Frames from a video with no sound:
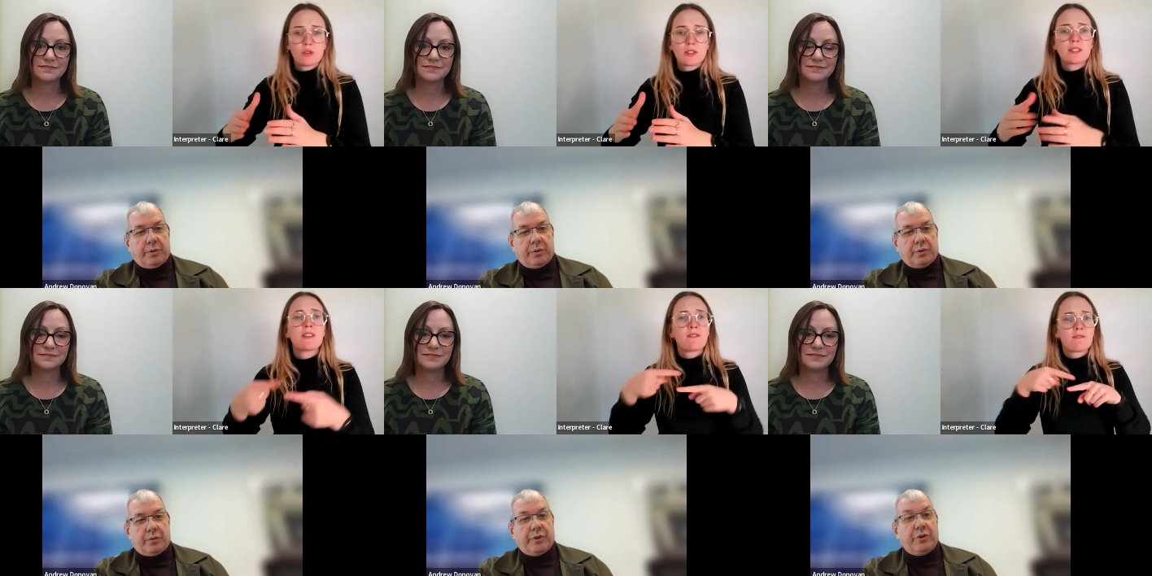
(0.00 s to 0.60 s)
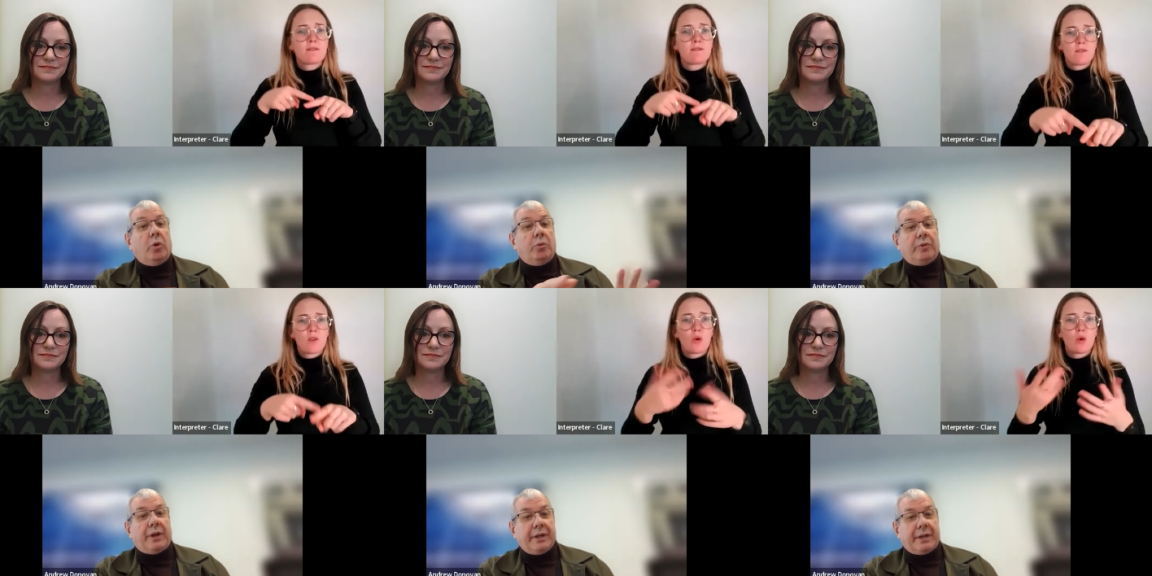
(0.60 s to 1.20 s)
Speaker 1: sort of the normal
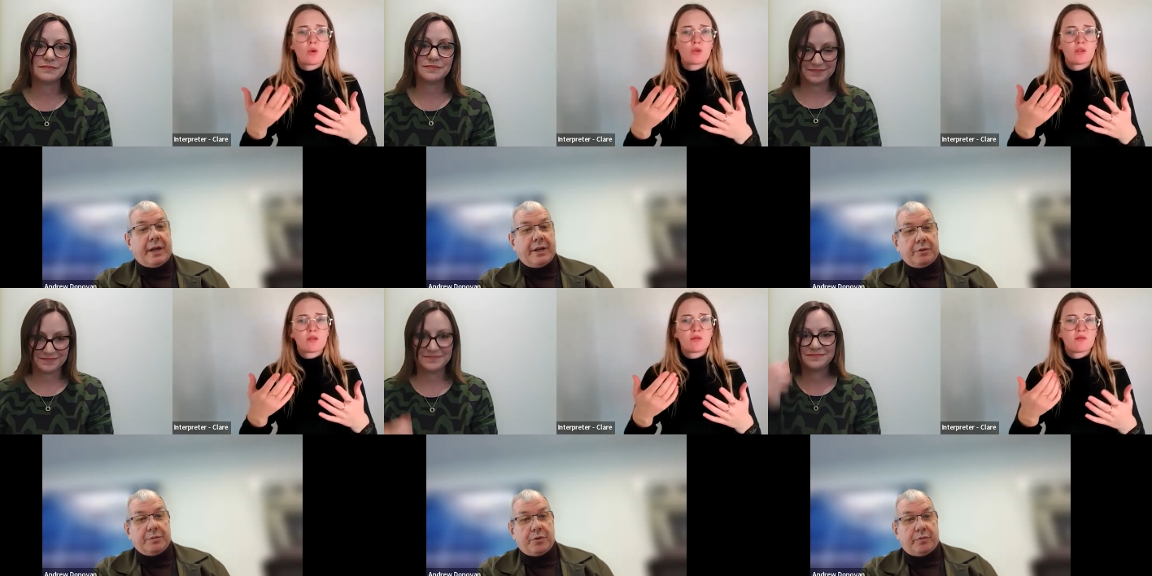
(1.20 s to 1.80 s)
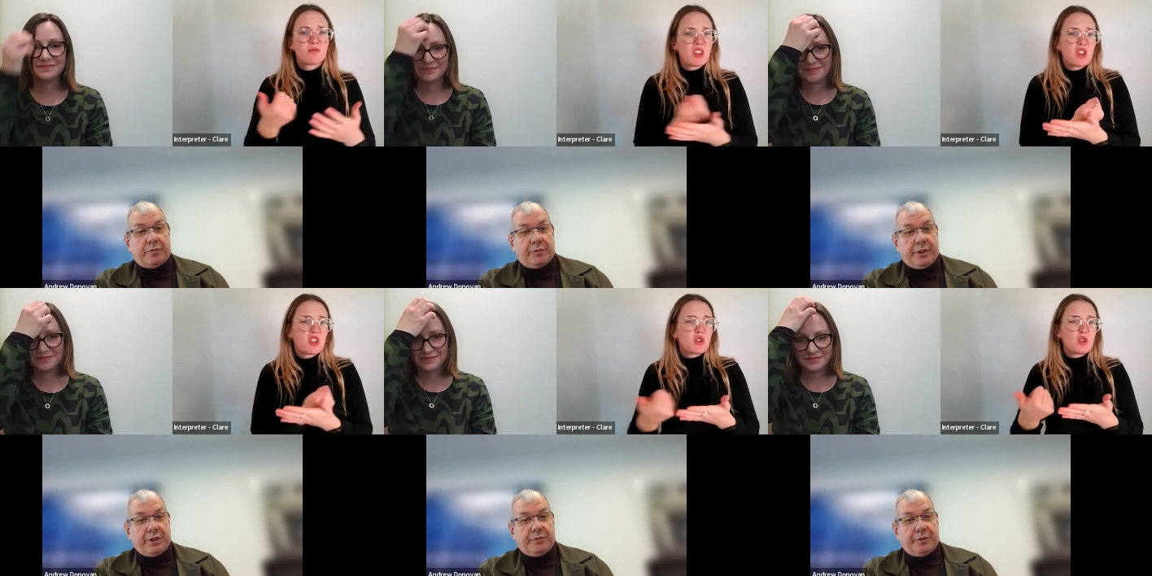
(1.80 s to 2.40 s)
funding categories we offer for
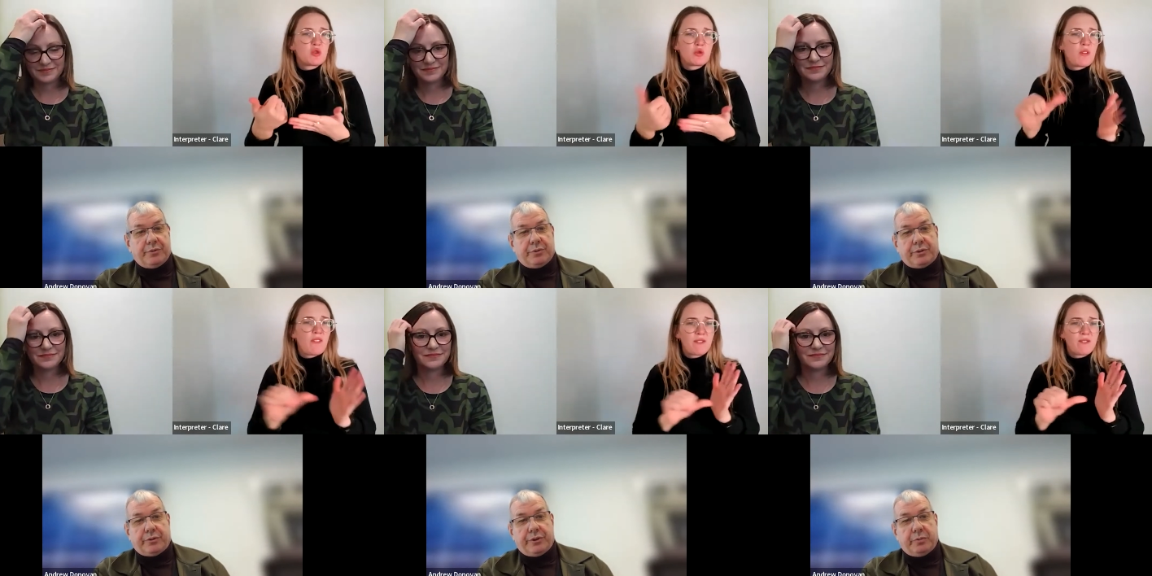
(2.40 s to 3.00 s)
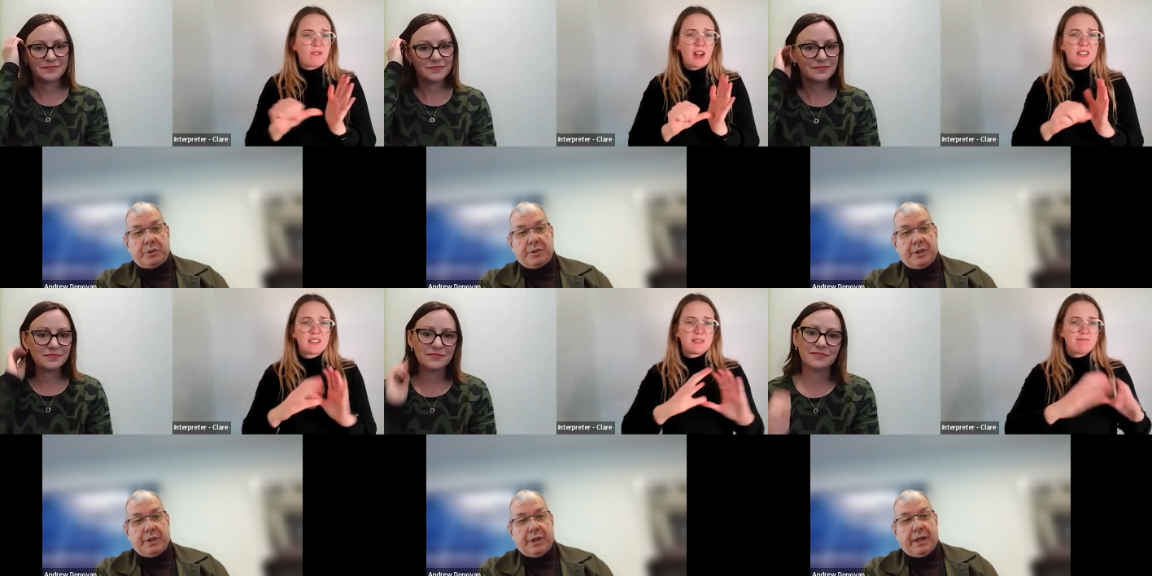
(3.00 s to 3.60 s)
individuals and groups
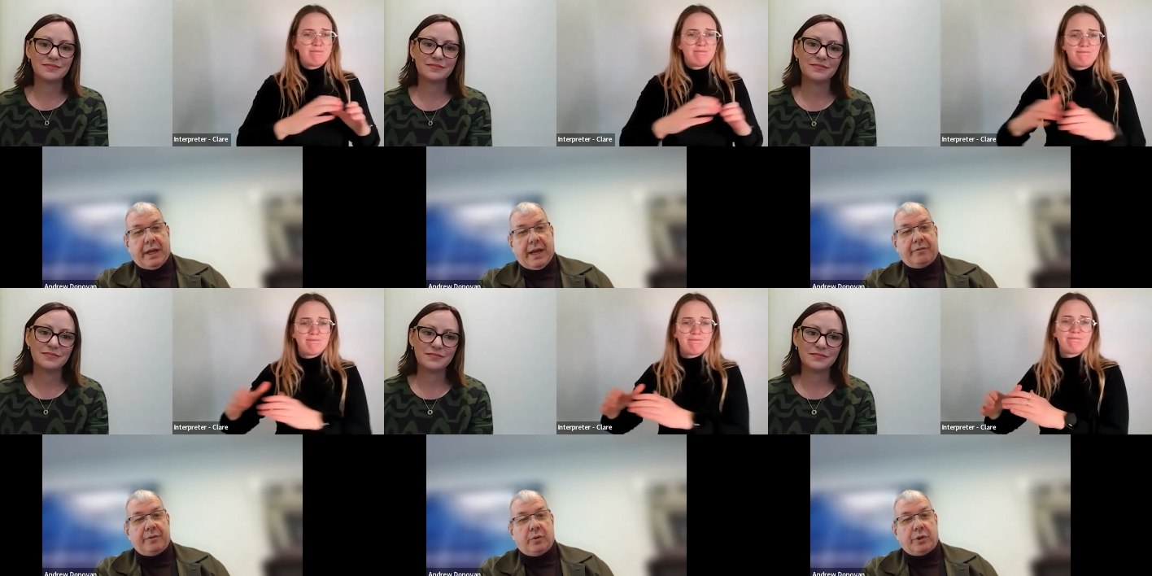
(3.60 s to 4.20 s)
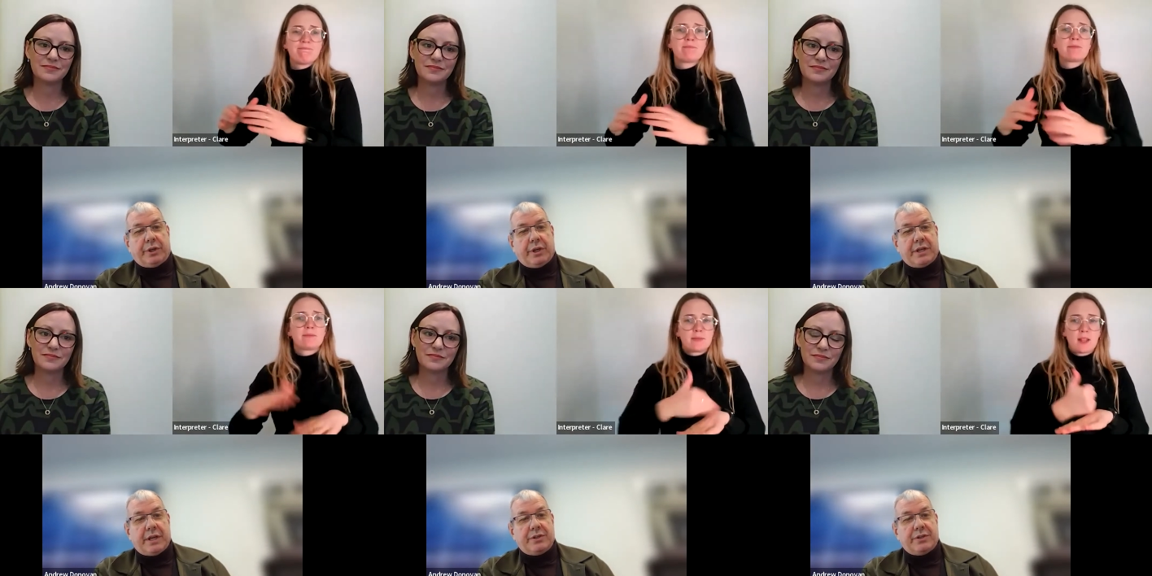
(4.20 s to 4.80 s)
uh, and for
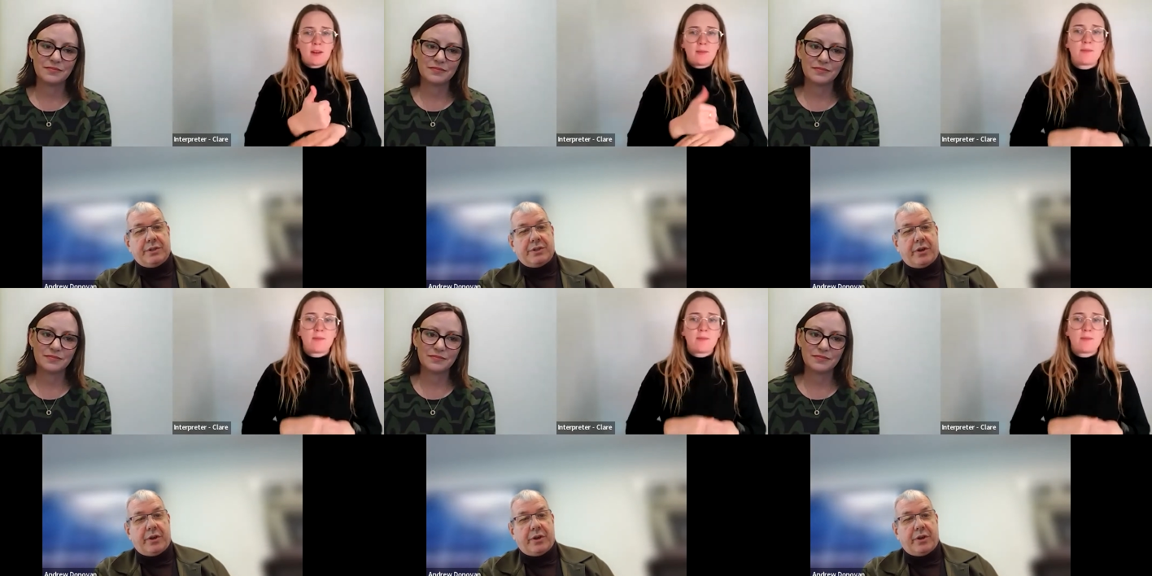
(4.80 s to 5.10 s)
organisations.